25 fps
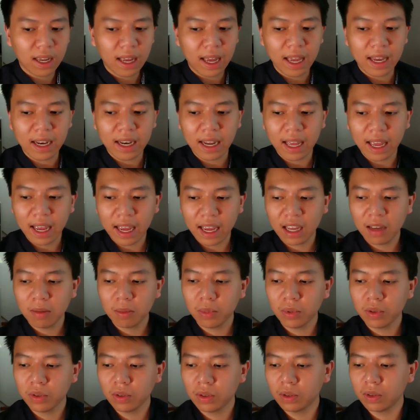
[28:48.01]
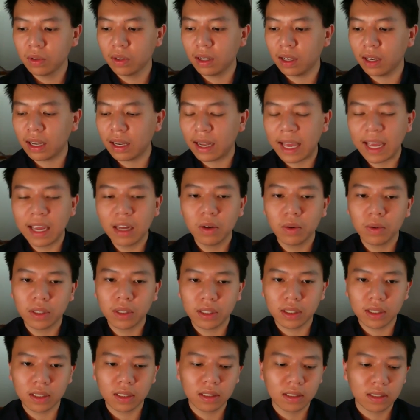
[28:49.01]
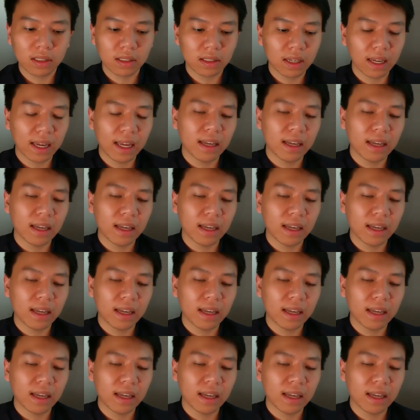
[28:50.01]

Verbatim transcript: enable languages